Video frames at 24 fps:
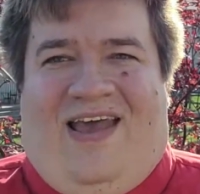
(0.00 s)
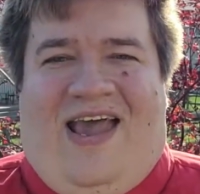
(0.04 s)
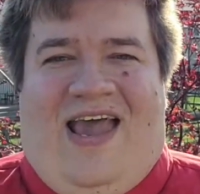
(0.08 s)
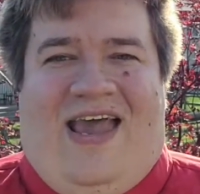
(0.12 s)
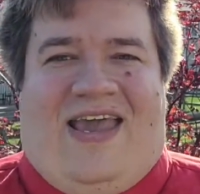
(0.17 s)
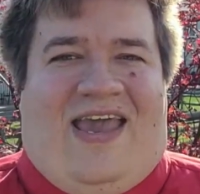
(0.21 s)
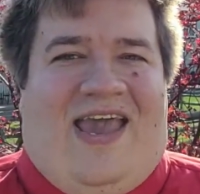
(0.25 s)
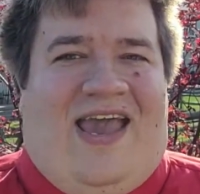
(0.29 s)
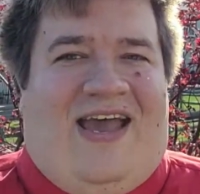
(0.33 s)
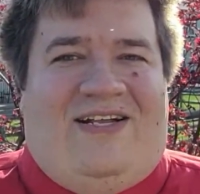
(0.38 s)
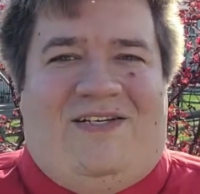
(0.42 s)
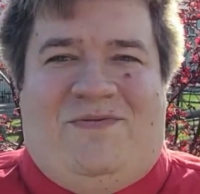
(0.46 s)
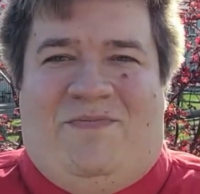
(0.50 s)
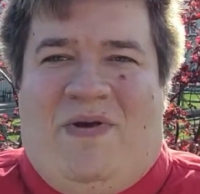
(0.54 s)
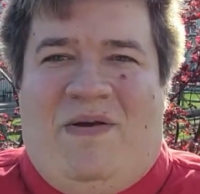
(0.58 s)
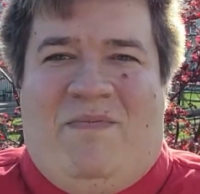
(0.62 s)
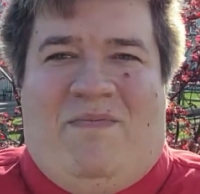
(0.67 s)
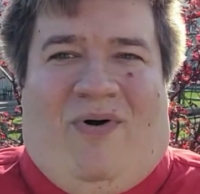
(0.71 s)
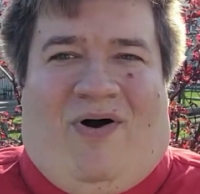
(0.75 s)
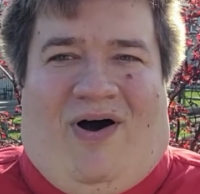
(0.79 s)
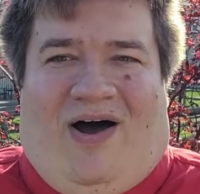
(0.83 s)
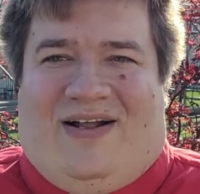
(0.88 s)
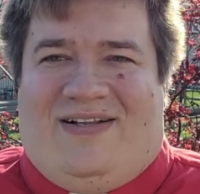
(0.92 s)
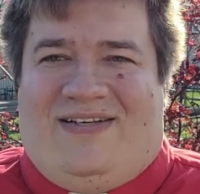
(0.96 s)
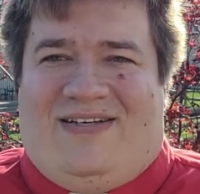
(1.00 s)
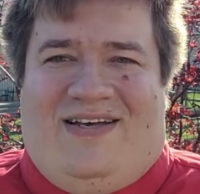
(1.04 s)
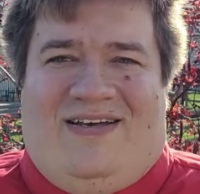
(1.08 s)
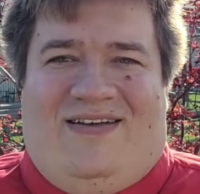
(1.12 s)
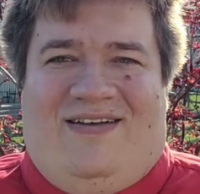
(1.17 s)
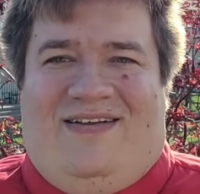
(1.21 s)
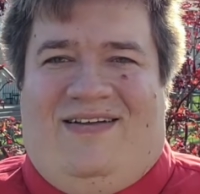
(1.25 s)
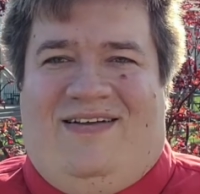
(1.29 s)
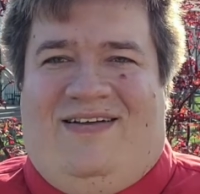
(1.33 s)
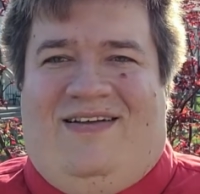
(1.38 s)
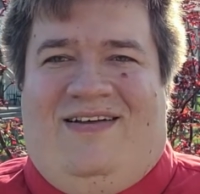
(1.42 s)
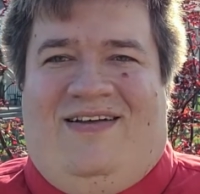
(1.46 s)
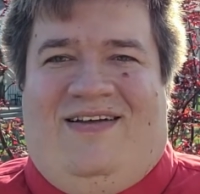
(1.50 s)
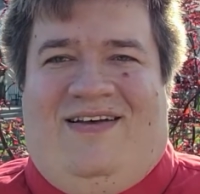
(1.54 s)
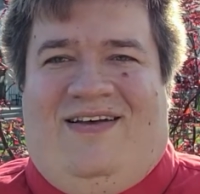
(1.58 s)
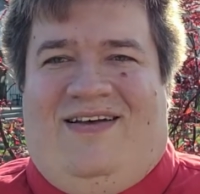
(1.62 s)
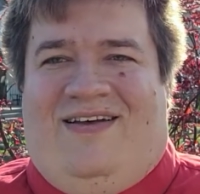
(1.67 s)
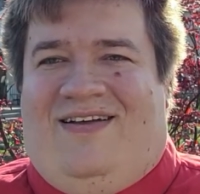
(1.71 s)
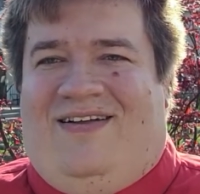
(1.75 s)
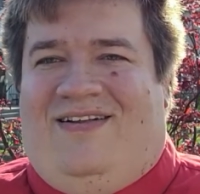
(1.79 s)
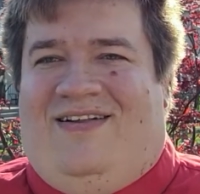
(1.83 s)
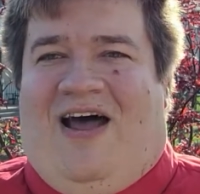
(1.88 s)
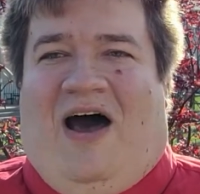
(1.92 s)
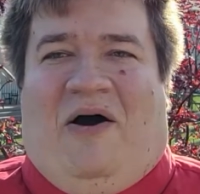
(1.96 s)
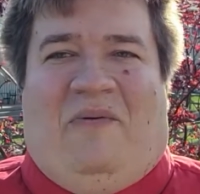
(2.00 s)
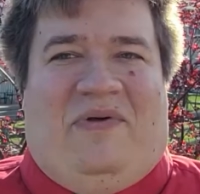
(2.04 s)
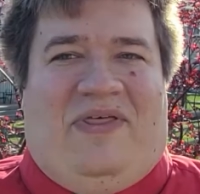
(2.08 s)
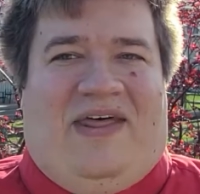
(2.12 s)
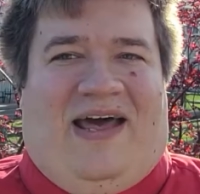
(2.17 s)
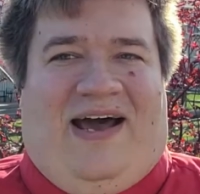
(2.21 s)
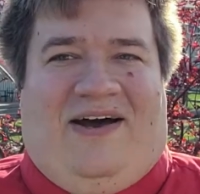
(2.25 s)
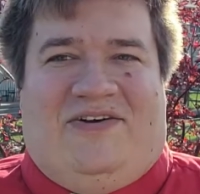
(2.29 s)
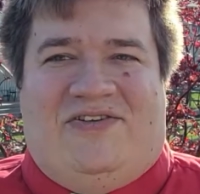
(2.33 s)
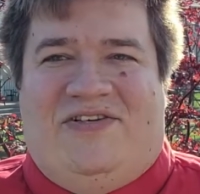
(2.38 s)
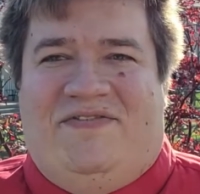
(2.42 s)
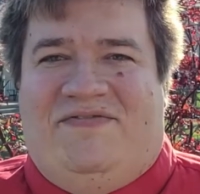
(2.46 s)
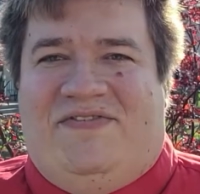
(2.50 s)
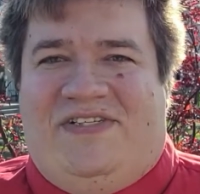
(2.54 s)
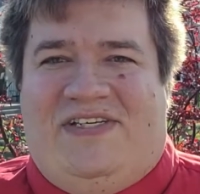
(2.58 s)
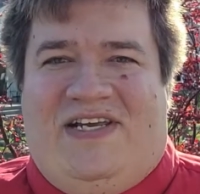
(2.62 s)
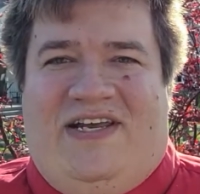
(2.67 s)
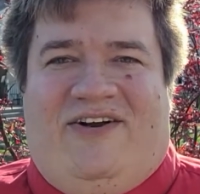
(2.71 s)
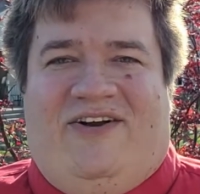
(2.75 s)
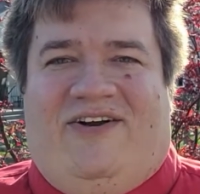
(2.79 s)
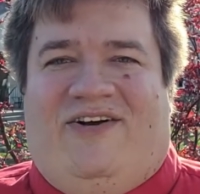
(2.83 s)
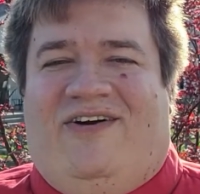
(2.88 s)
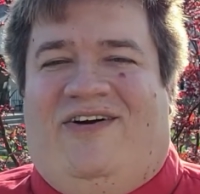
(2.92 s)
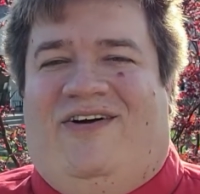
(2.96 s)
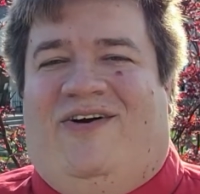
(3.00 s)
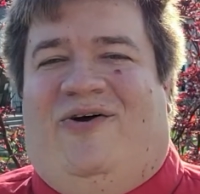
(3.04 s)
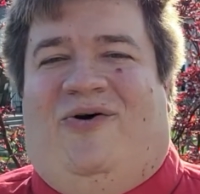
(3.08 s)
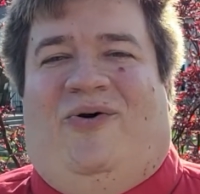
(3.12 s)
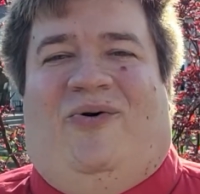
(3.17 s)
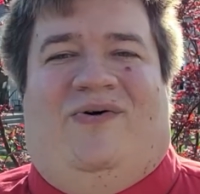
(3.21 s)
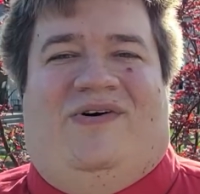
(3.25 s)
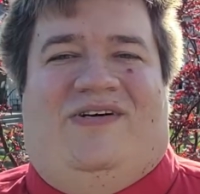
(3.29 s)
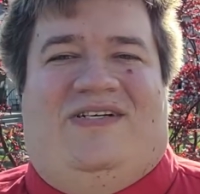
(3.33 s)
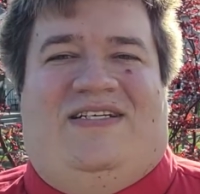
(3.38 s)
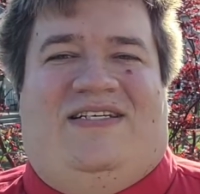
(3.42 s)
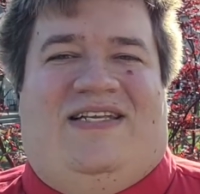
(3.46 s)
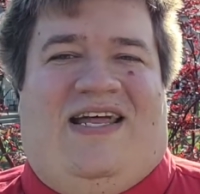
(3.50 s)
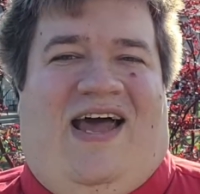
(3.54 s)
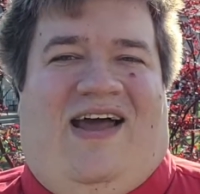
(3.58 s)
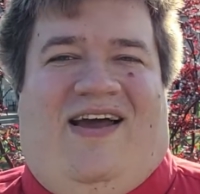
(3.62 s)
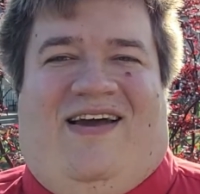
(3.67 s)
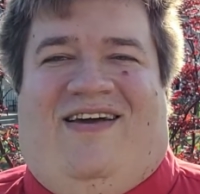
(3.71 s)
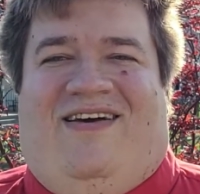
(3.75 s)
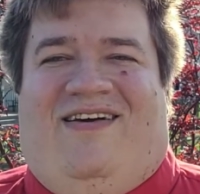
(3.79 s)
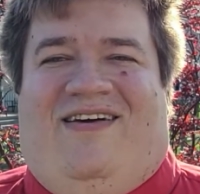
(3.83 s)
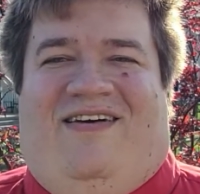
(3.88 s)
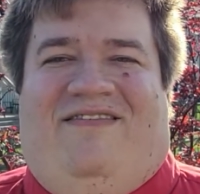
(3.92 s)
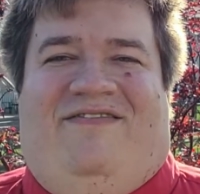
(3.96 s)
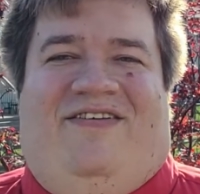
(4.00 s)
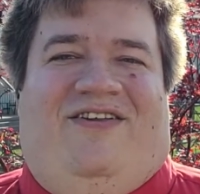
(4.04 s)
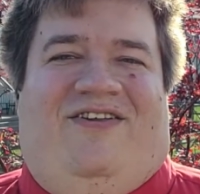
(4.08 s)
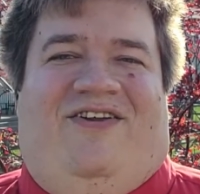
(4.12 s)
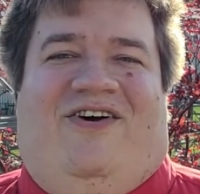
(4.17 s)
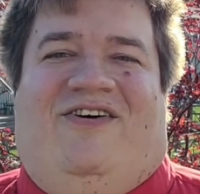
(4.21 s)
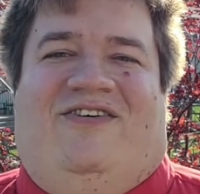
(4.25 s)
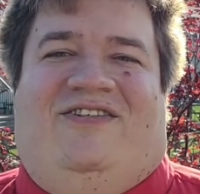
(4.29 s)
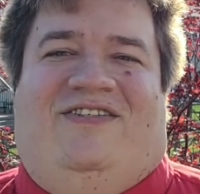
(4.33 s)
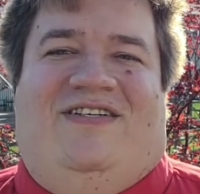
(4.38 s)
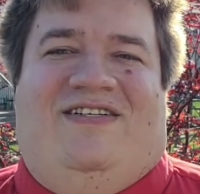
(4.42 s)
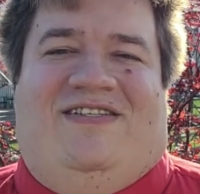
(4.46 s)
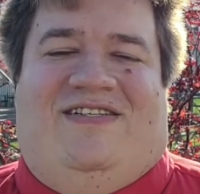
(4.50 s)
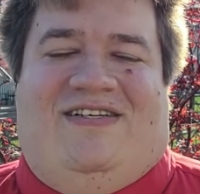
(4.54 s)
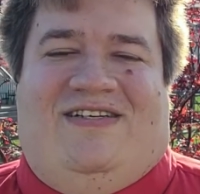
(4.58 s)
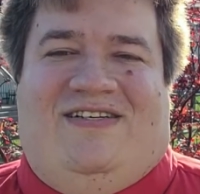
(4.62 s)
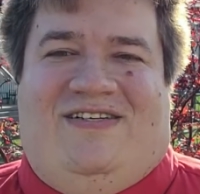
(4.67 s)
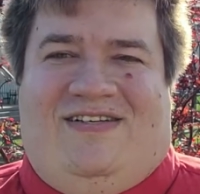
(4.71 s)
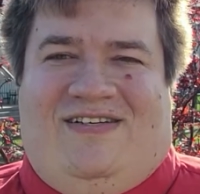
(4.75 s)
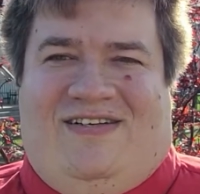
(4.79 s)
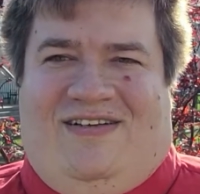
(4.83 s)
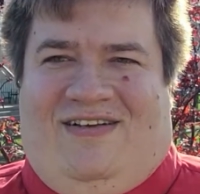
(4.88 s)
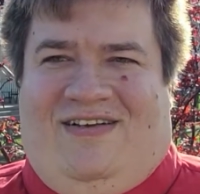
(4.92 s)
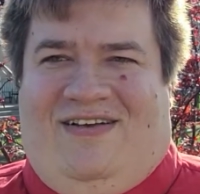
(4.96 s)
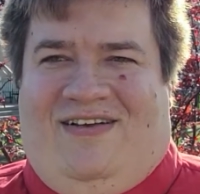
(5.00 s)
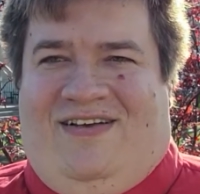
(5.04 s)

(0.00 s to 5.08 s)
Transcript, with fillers: It can't be bought, not with a house of cedar or a stack of indulgences.